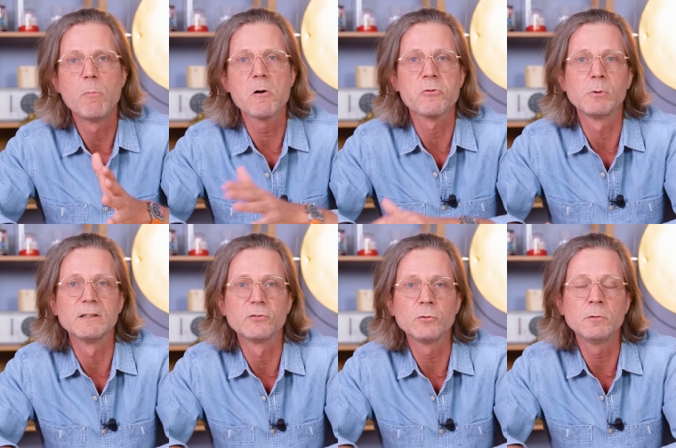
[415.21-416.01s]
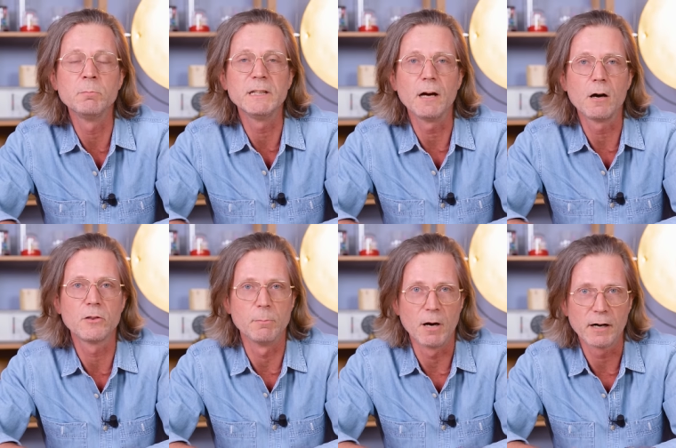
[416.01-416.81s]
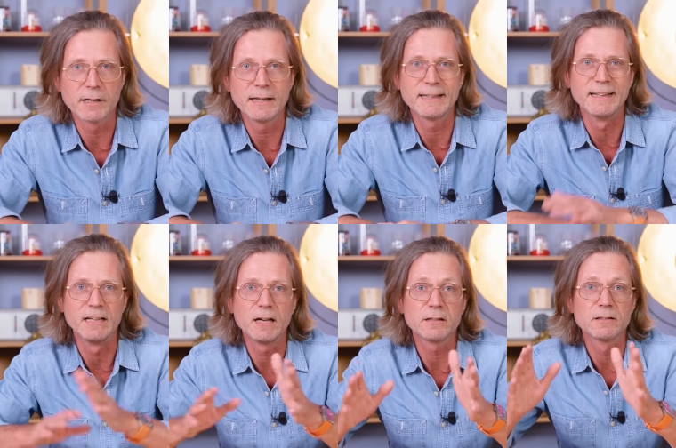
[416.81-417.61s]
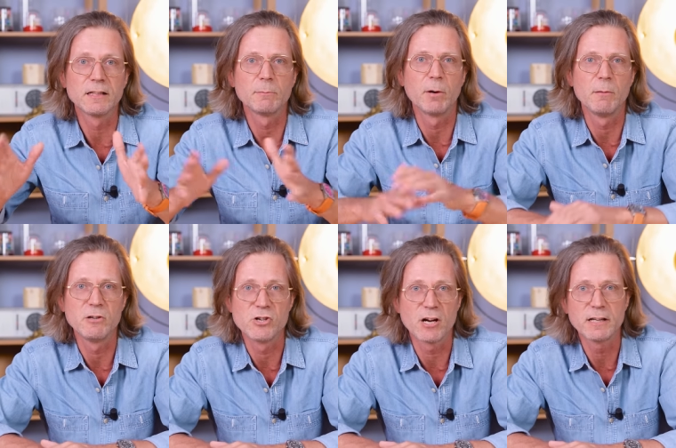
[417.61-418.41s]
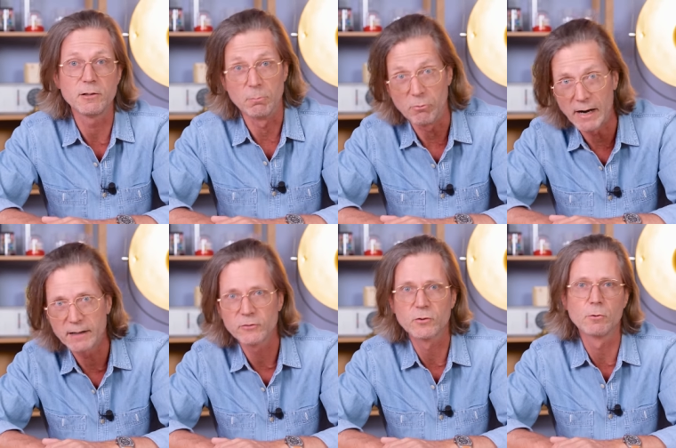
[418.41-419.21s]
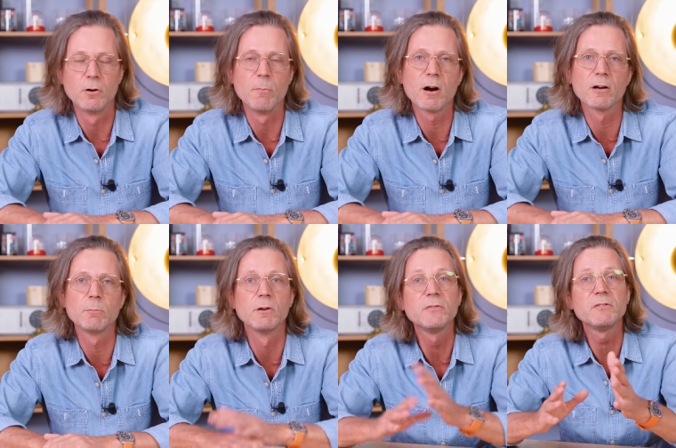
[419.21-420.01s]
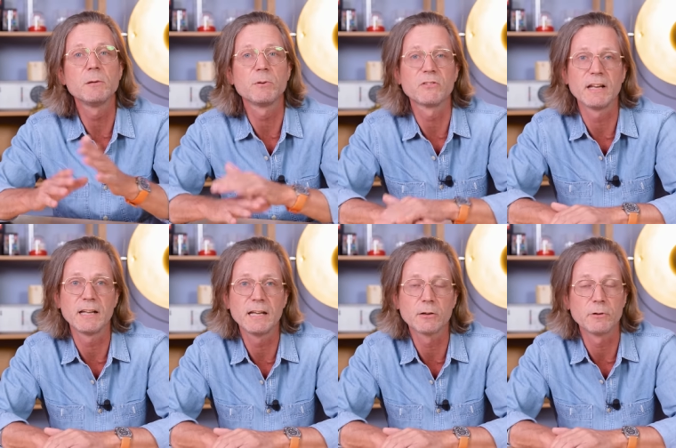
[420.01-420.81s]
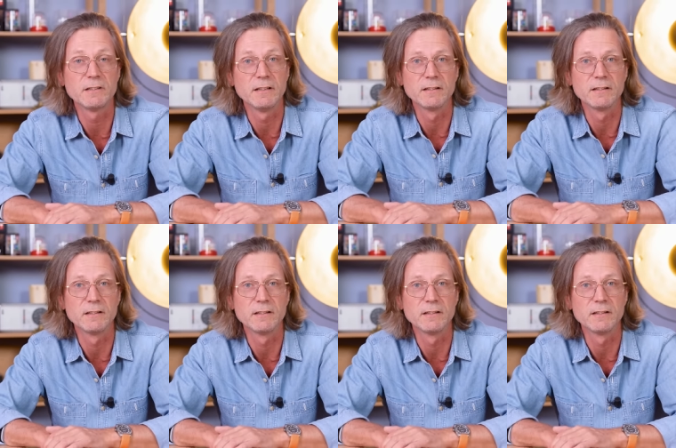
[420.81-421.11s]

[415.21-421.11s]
both will soon be on the market and last year Parmigiani, the brand, saw a remarkable 50% increase